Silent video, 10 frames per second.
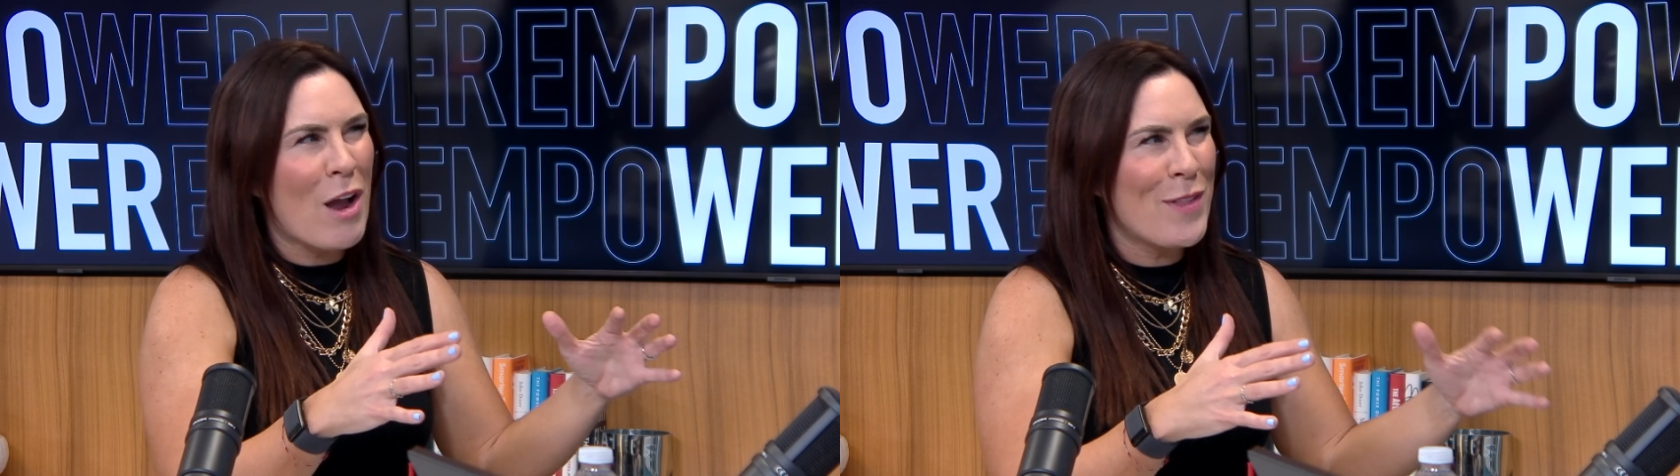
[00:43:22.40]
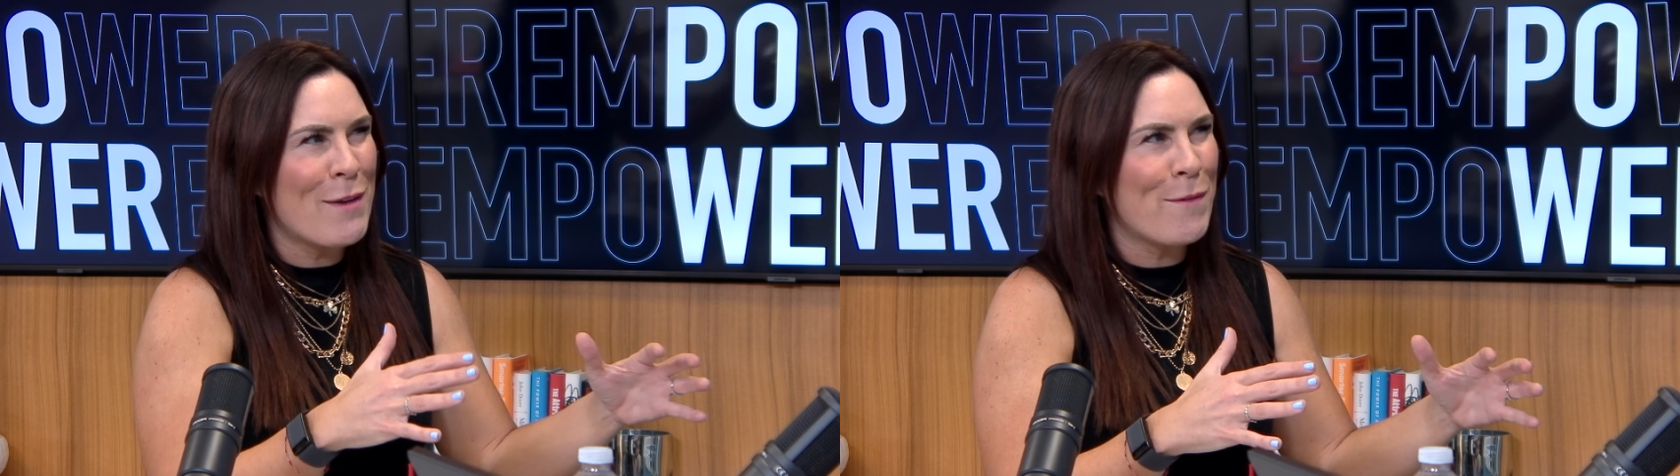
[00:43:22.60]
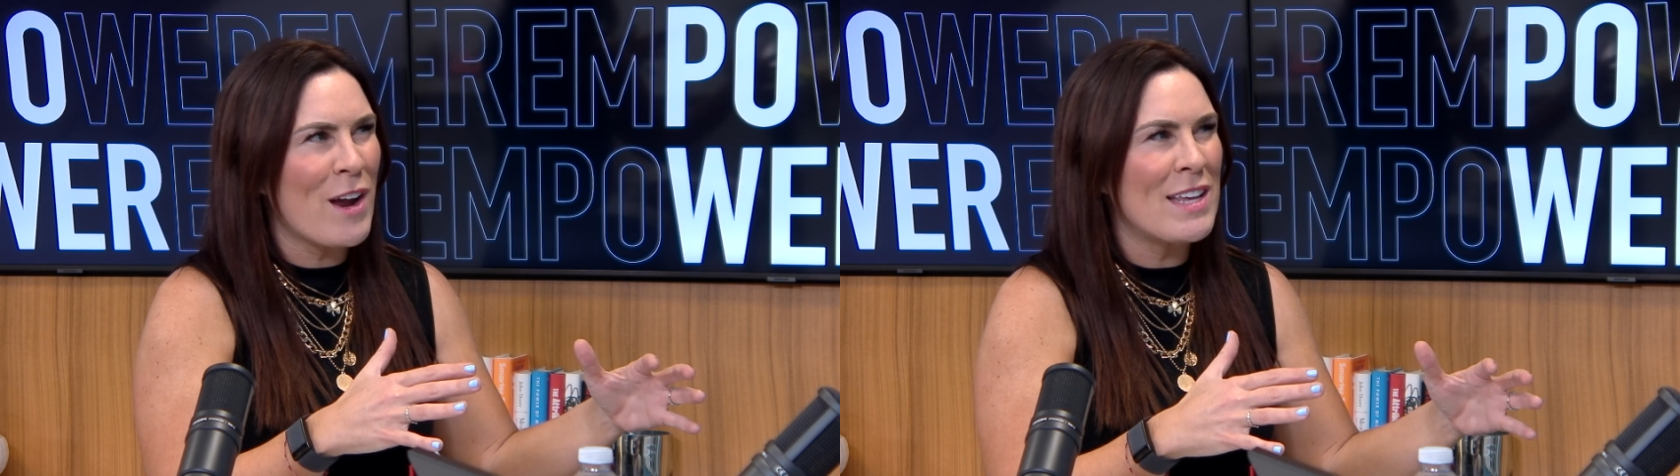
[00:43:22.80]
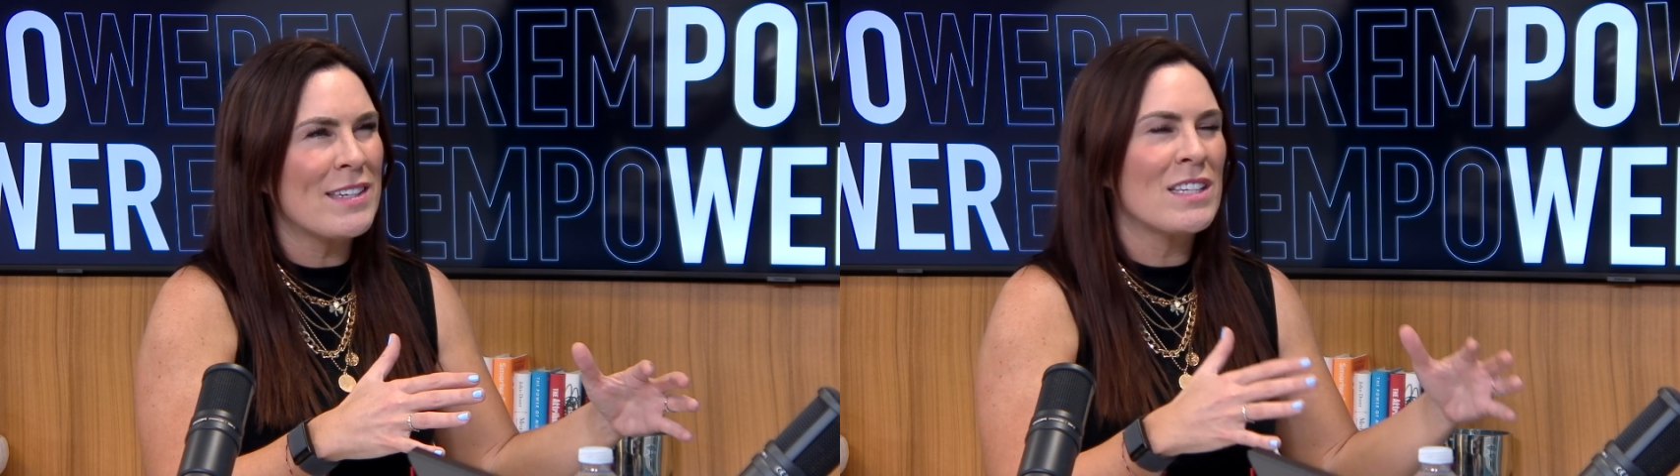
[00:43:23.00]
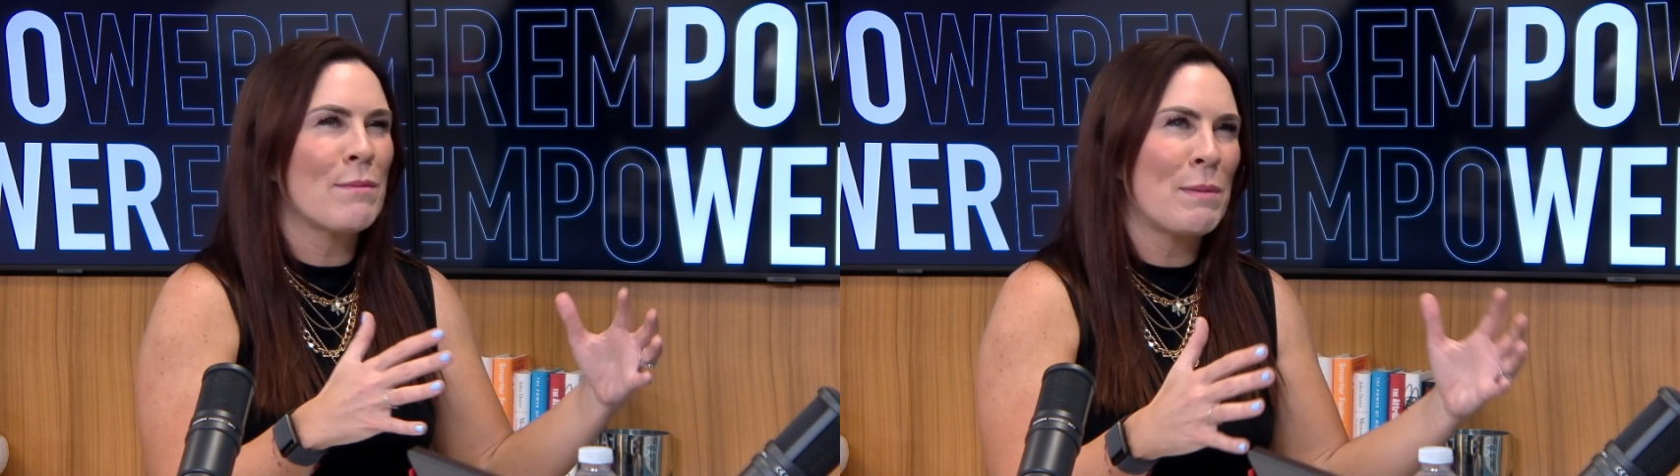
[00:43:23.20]
on that phrase
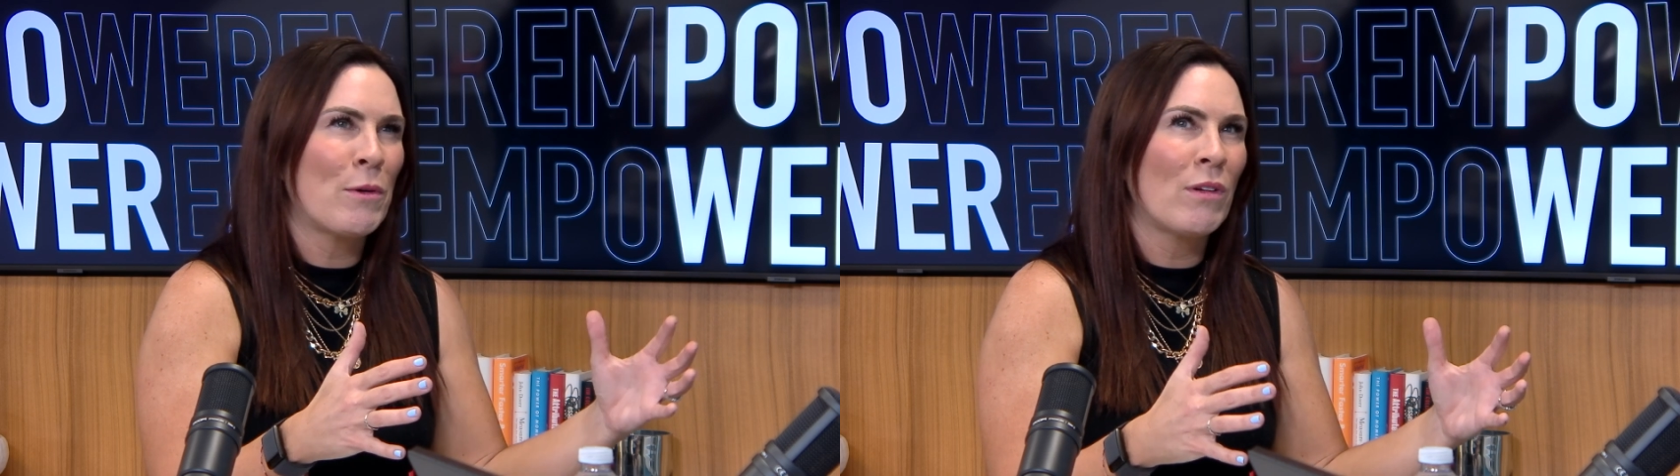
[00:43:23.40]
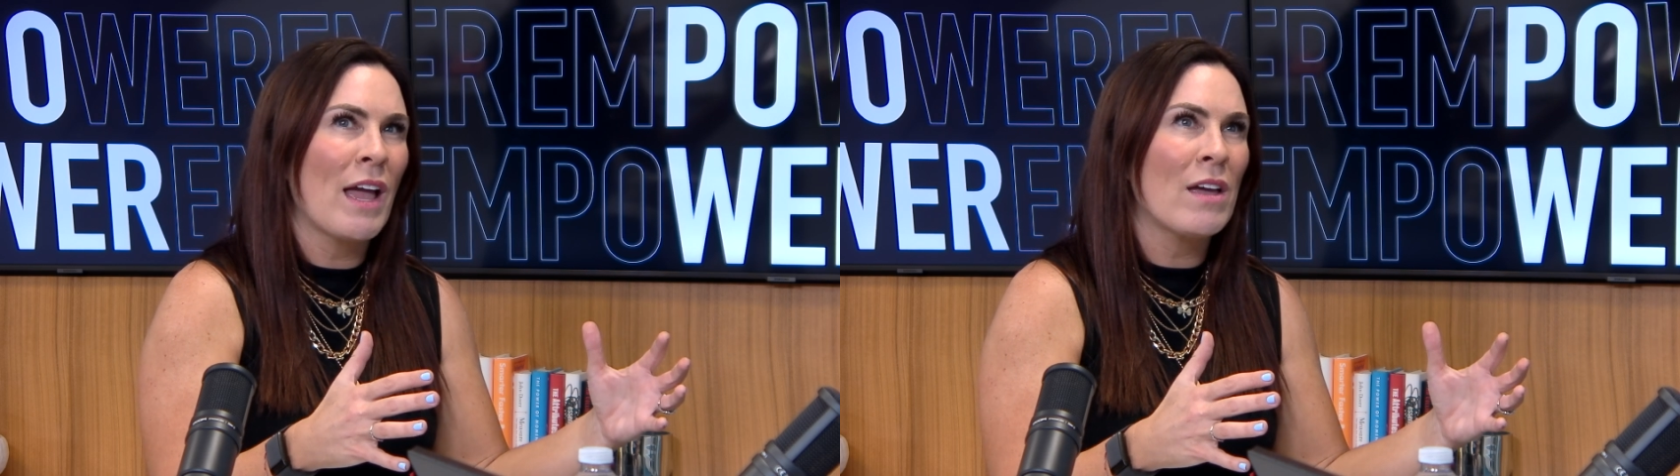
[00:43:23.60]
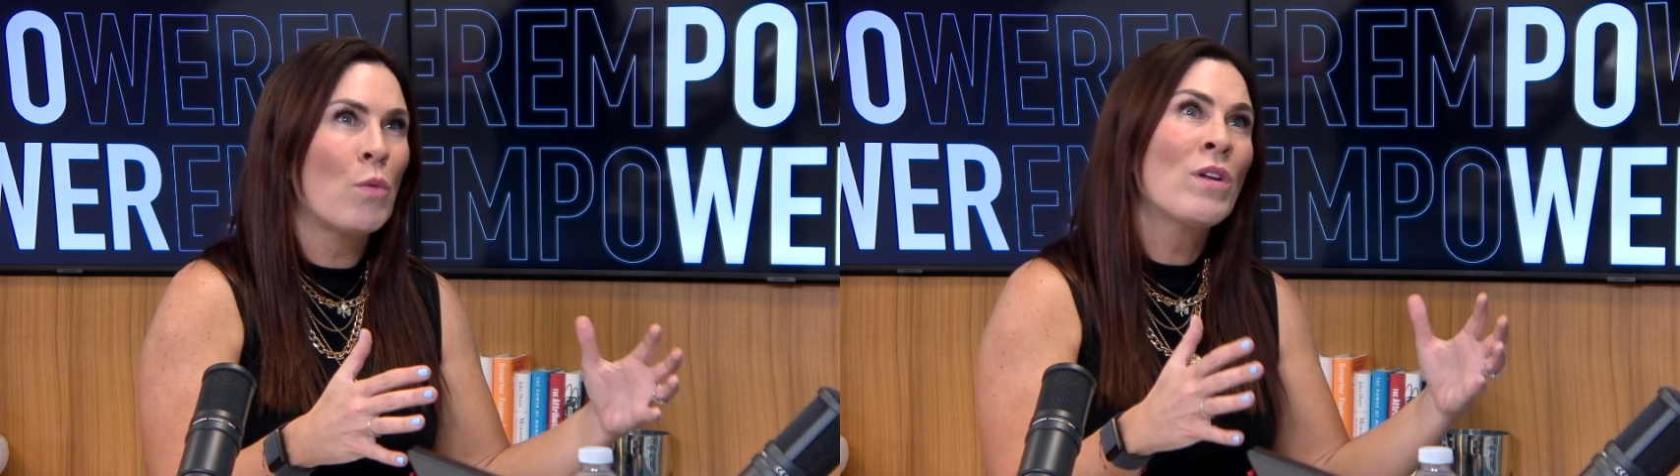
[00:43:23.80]
because some people are like,